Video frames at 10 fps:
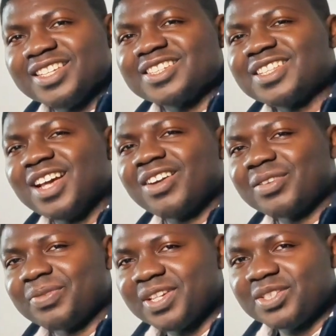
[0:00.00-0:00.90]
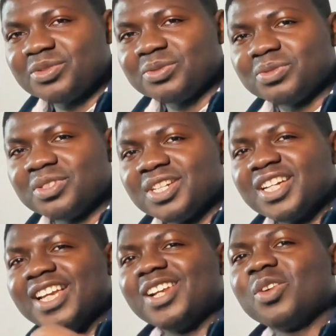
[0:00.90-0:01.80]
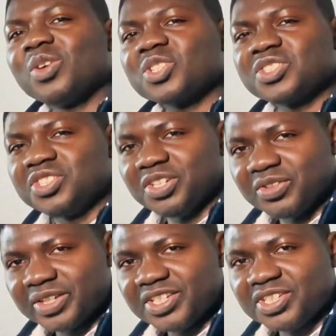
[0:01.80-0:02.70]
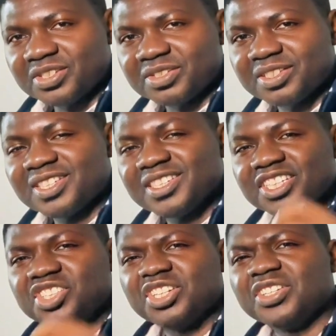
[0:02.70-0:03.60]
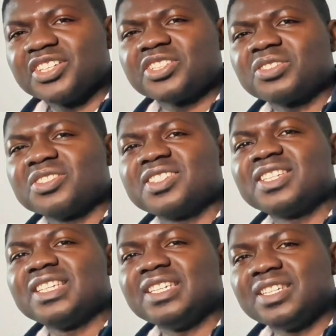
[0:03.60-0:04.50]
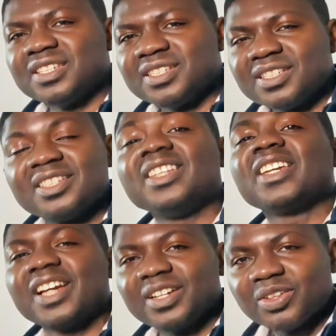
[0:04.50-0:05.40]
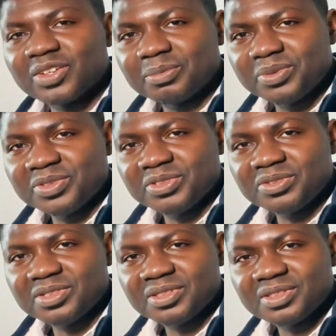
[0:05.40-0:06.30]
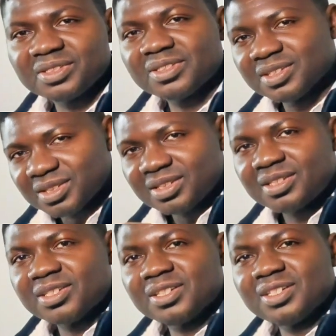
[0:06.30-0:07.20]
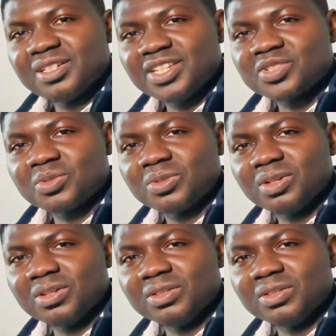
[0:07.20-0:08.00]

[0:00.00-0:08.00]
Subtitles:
is now referred to a lost generation, the generation Z. They cannot reproduce. Let's roll